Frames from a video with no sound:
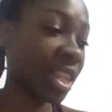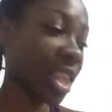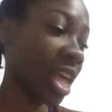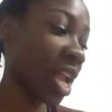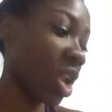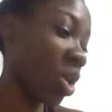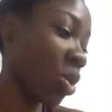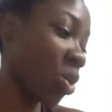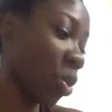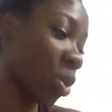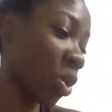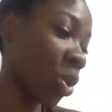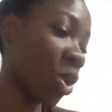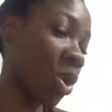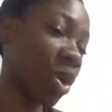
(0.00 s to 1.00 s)
their
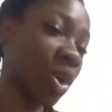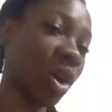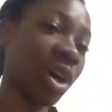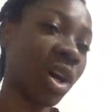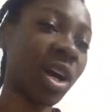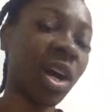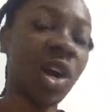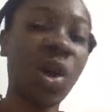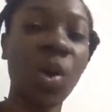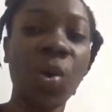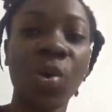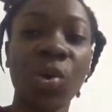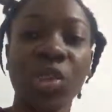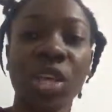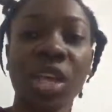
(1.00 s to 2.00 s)
look,
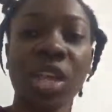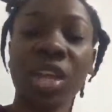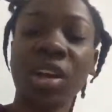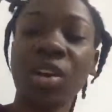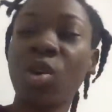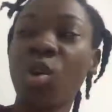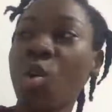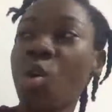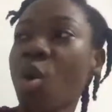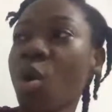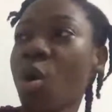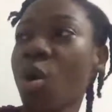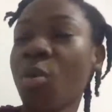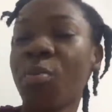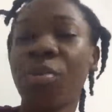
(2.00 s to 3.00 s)
or they're in a
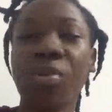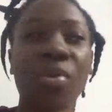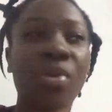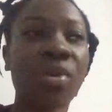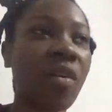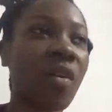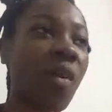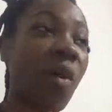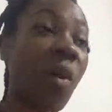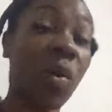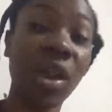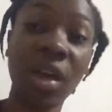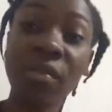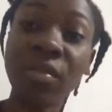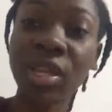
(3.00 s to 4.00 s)
club, or
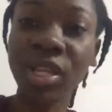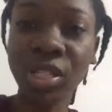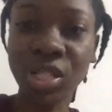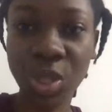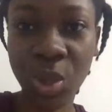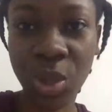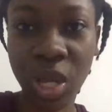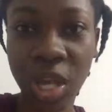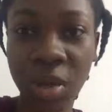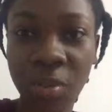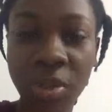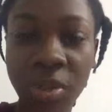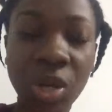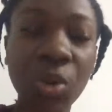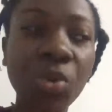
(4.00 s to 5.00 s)
whatever they're doing,
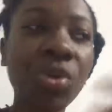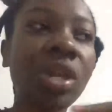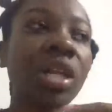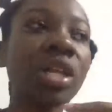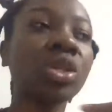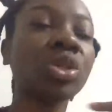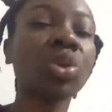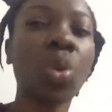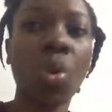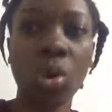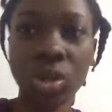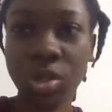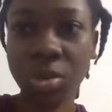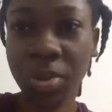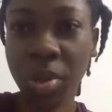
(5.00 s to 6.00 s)
but they don't really
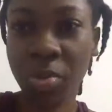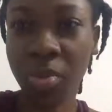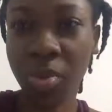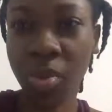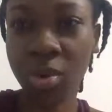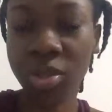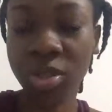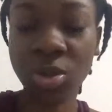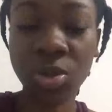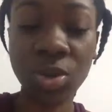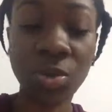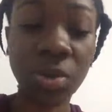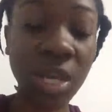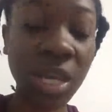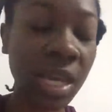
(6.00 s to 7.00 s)
talk to people on
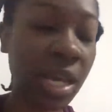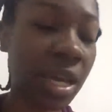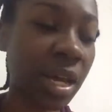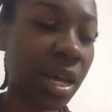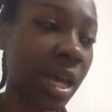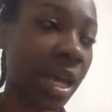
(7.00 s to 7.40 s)
social media.